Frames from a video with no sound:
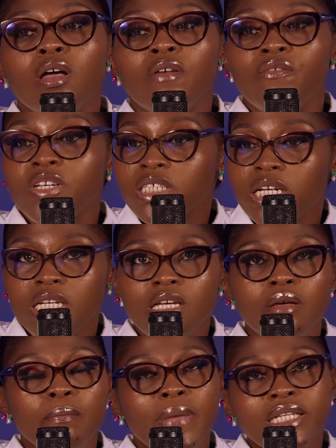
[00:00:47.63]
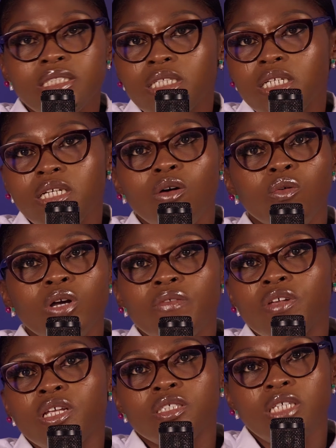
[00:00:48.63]
physically, mentally, or
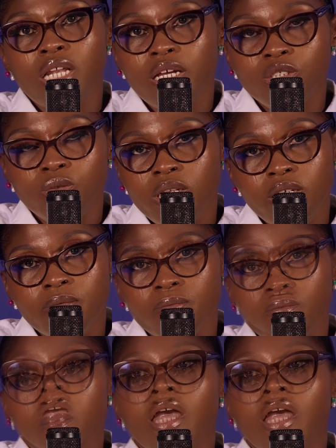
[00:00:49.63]
even intellectually.